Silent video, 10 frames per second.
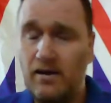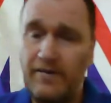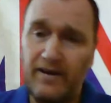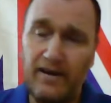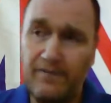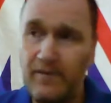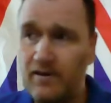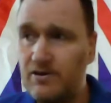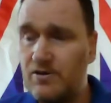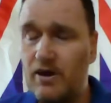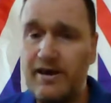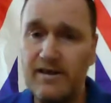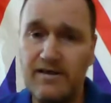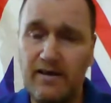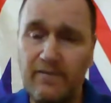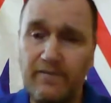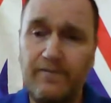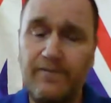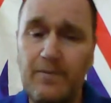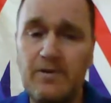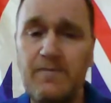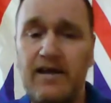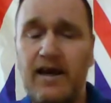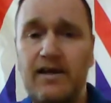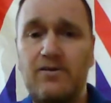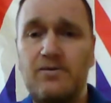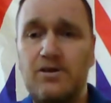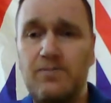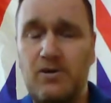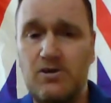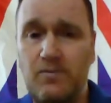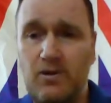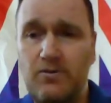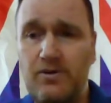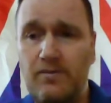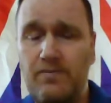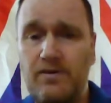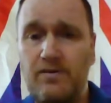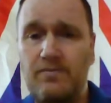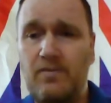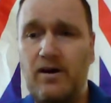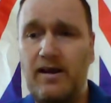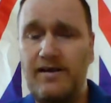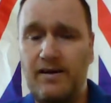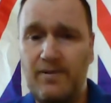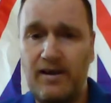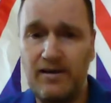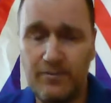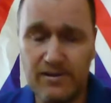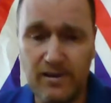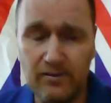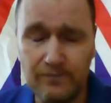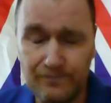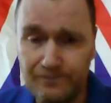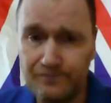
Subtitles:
I think if you try and hit it from as many angles as possible, you might end up getting a result.